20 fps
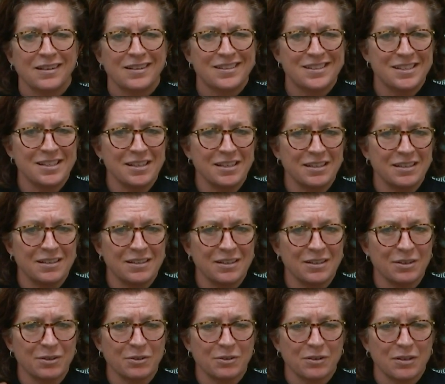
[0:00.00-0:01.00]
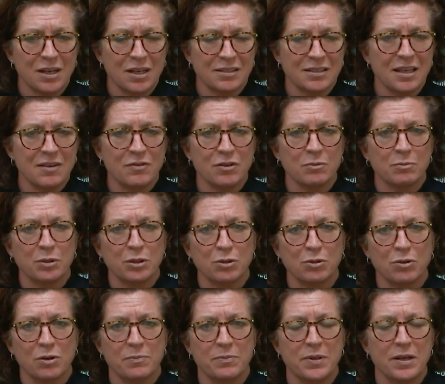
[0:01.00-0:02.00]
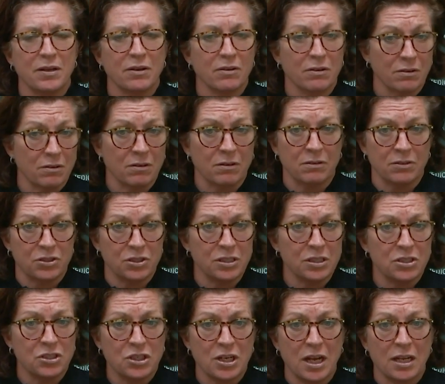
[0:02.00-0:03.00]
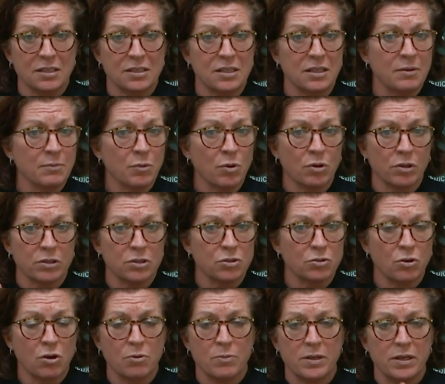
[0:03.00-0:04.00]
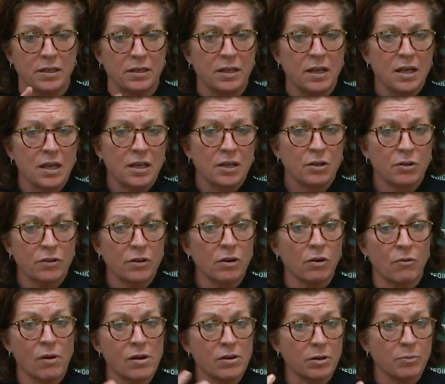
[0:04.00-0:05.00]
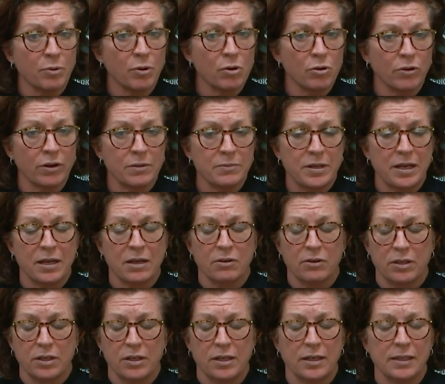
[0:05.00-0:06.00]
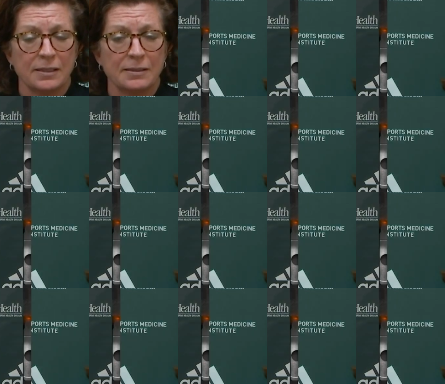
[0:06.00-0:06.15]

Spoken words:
see, you know, Octavia Blue up there, or Shanice Johnson and Morgan Stroman, and, you know, they're around our program now, and